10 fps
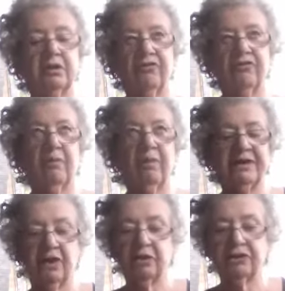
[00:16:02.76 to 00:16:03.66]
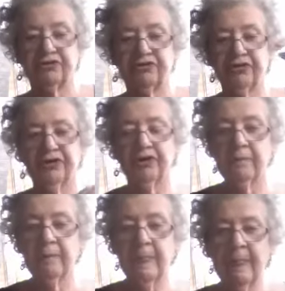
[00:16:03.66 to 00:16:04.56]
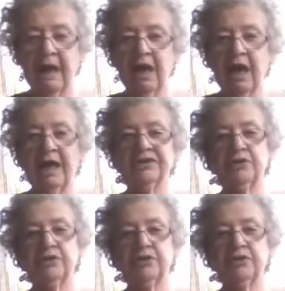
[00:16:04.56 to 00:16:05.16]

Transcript: from my Douglas fir. And so